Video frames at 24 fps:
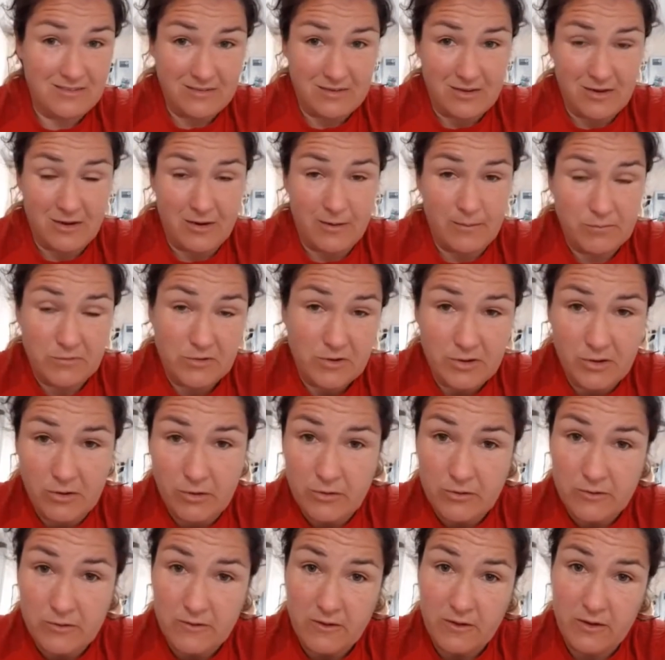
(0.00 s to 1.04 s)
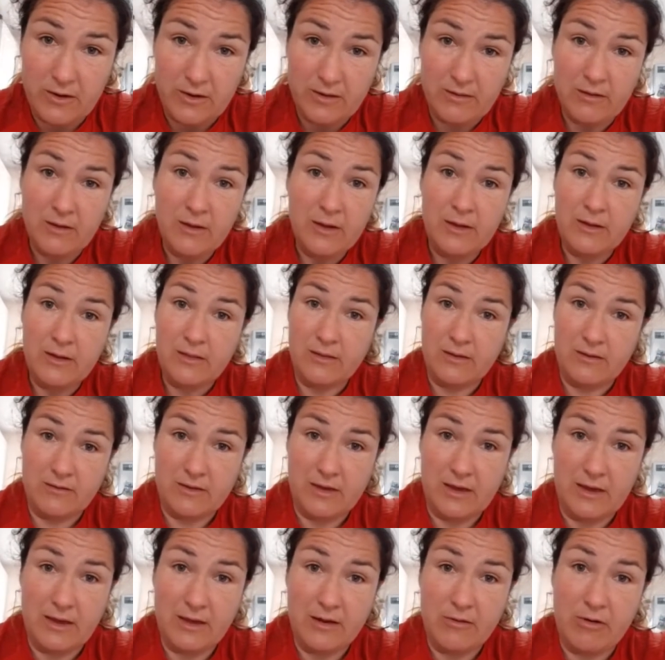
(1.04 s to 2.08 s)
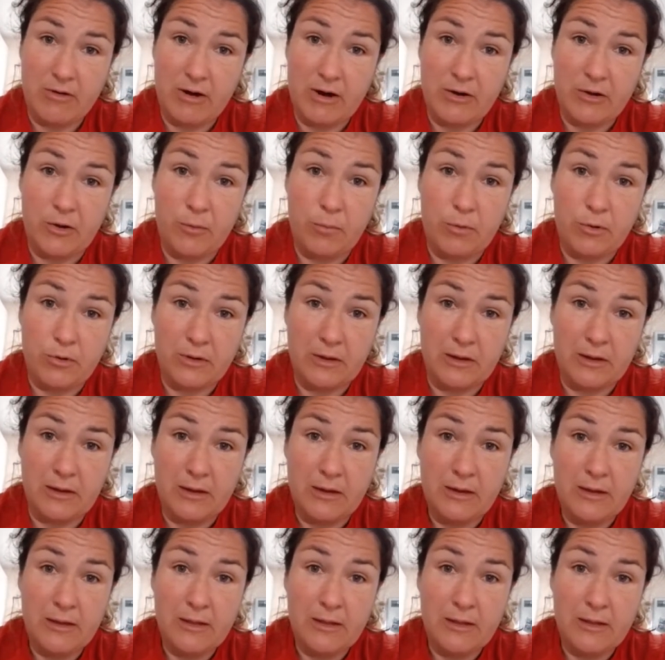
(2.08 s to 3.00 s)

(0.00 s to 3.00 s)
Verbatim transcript: carbon dioxide that's kicking around our body,